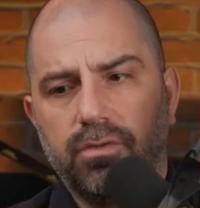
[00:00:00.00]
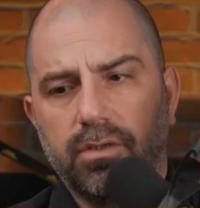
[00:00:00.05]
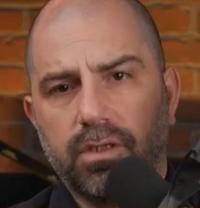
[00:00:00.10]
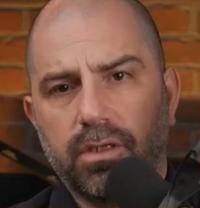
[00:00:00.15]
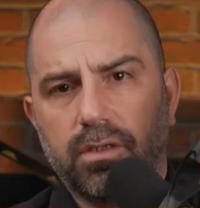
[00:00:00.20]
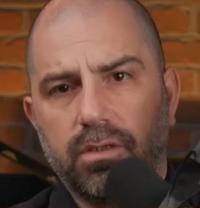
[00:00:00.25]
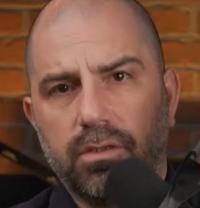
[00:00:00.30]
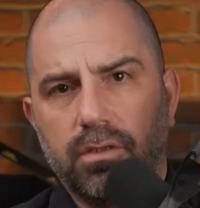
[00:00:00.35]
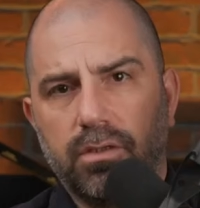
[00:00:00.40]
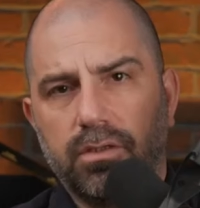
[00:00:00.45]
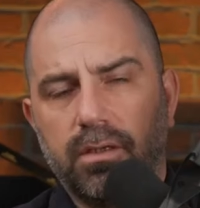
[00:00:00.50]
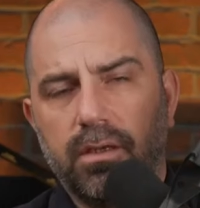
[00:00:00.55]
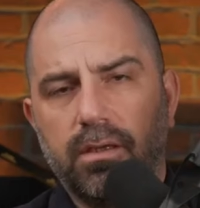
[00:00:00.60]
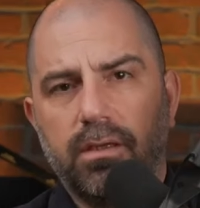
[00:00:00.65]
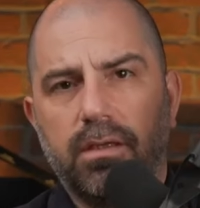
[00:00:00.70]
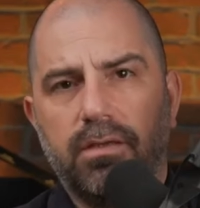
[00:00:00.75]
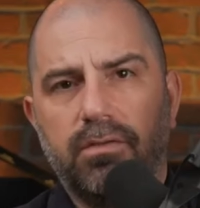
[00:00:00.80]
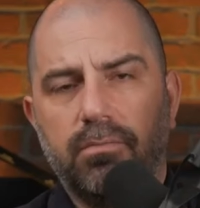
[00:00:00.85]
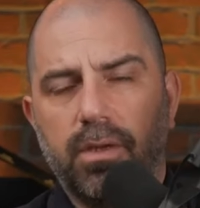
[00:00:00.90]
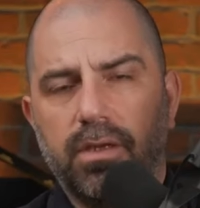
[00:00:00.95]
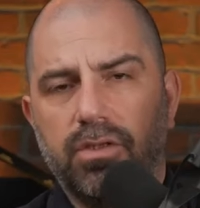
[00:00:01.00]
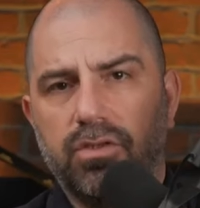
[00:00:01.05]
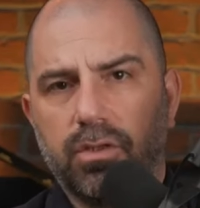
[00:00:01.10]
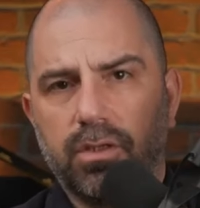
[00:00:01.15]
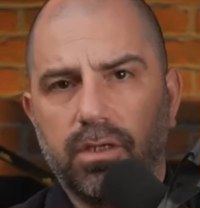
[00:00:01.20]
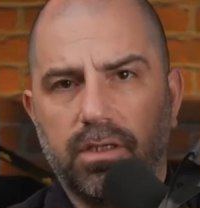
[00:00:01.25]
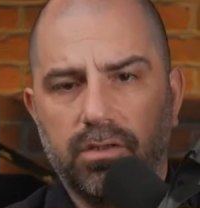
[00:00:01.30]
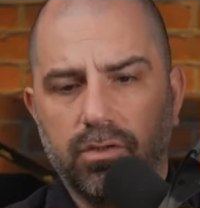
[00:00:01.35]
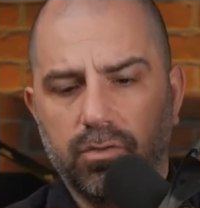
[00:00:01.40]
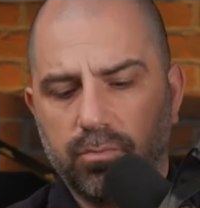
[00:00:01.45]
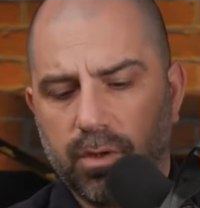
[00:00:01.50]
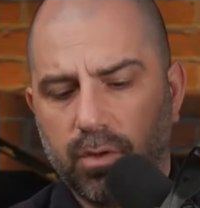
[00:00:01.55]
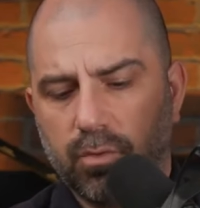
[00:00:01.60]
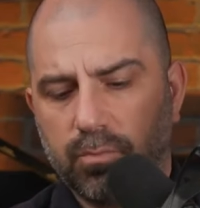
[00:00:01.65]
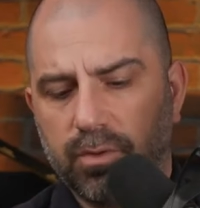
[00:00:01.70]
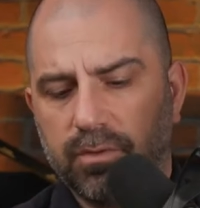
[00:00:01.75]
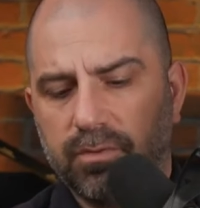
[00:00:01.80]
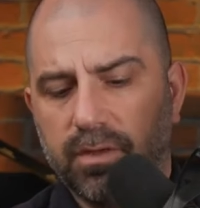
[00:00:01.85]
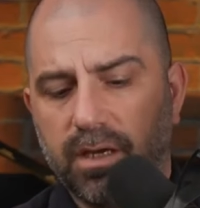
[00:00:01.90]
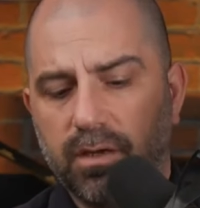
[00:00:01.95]
years, especially in the
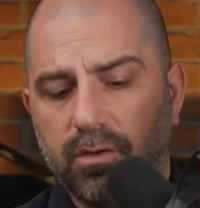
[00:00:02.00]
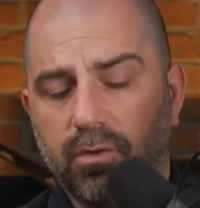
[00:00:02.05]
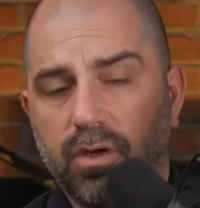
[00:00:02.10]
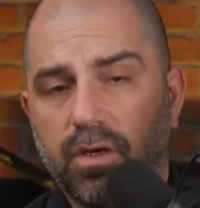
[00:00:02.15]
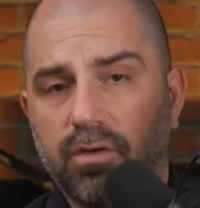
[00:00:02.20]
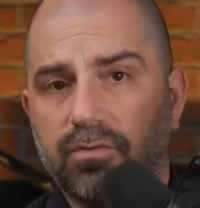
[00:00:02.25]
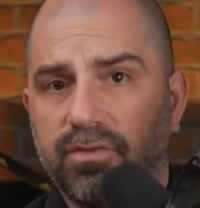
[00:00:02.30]
realm of analog